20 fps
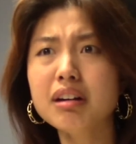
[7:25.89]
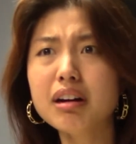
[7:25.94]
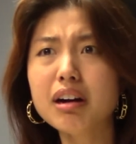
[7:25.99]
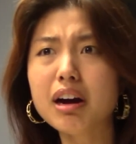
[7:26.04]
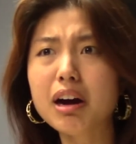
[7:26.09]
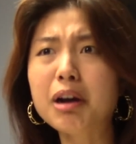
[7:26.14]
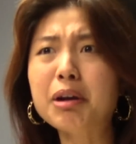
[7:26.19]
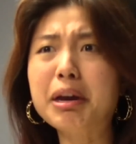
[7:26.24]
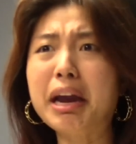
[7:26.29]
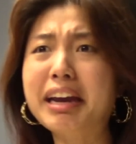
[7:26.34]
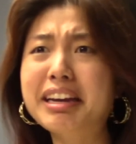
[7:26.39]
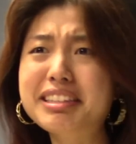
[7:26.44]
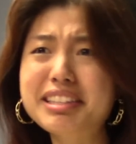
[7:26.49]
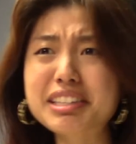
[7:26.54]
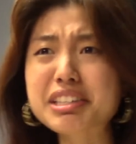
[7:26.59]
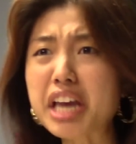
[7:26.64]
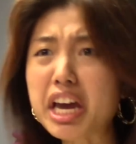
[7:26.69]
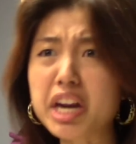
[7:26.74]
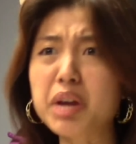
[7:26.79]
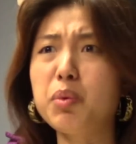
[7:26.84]
Okay, does
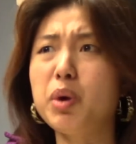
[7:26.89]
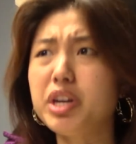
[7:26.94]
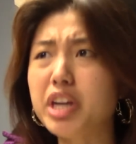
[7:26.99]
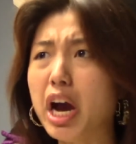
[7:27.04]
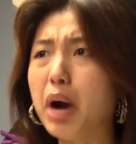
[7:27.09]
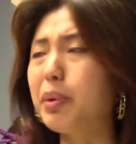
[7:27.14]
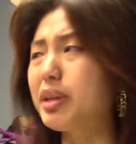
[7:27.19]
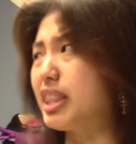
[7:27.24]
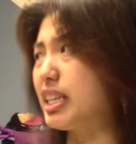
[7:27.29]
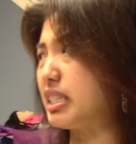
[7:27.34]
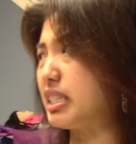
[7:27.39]
anyone know what this is?